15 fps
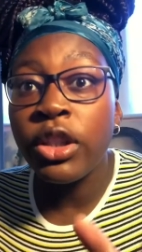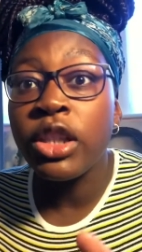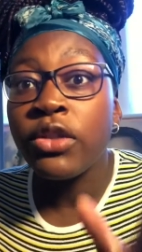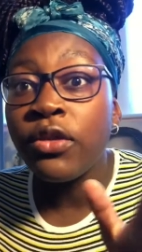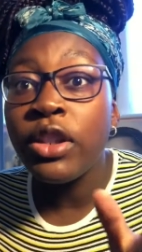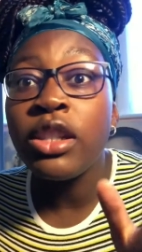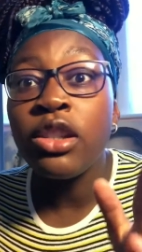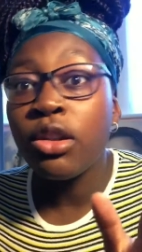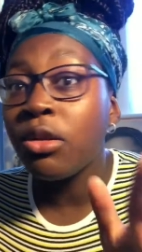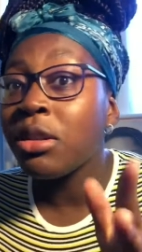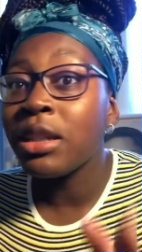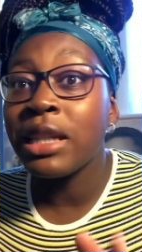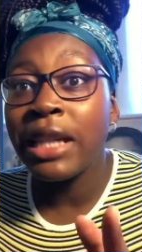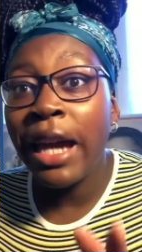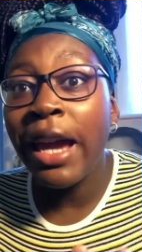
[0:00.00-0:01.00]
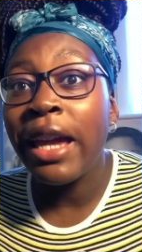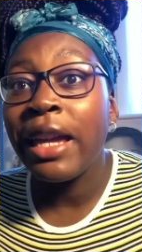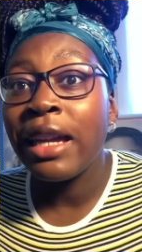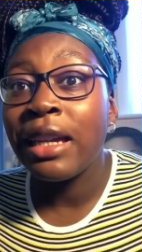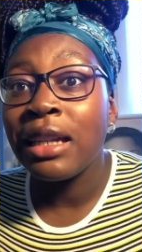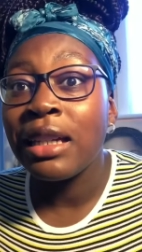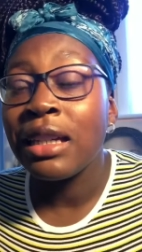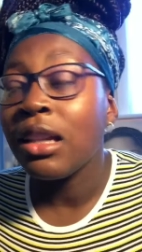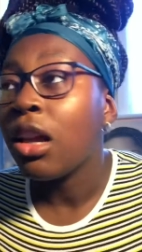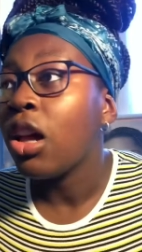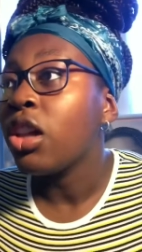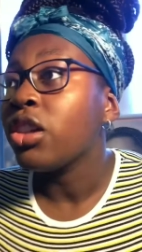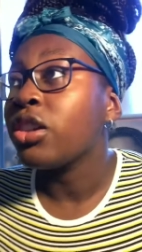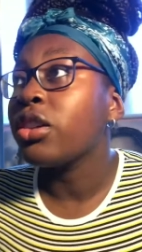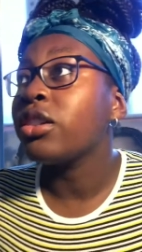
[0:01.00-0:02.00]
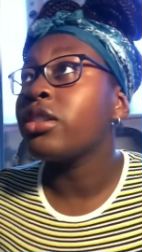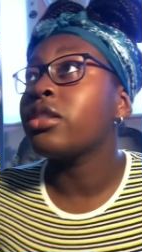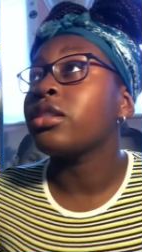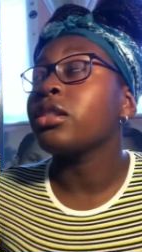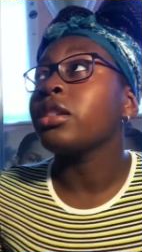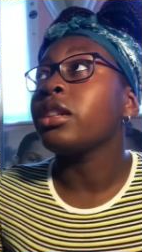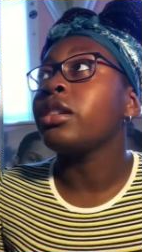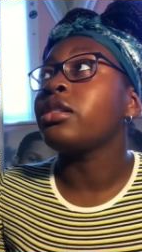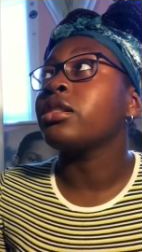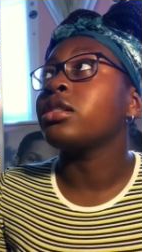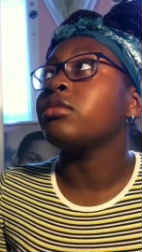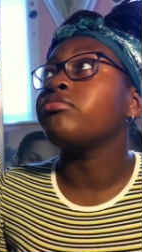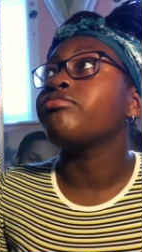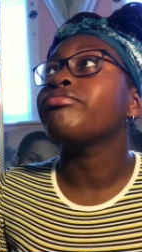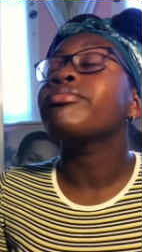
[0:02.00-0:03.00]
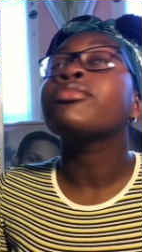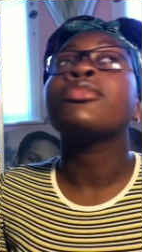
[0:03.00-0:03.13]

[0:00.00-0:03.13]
this video today, because listen,